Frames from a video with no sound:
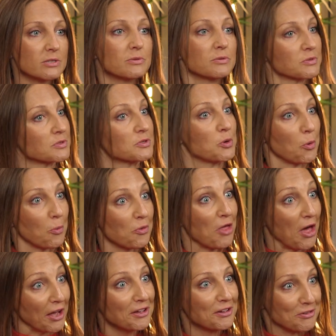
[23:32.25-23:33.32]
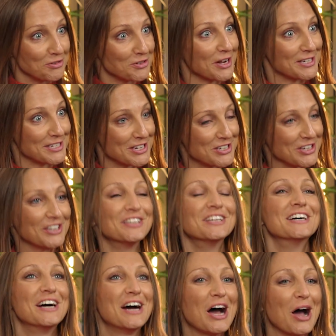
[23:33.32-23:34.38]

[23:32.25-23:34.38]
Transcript: That's your thing, you're a dietitian.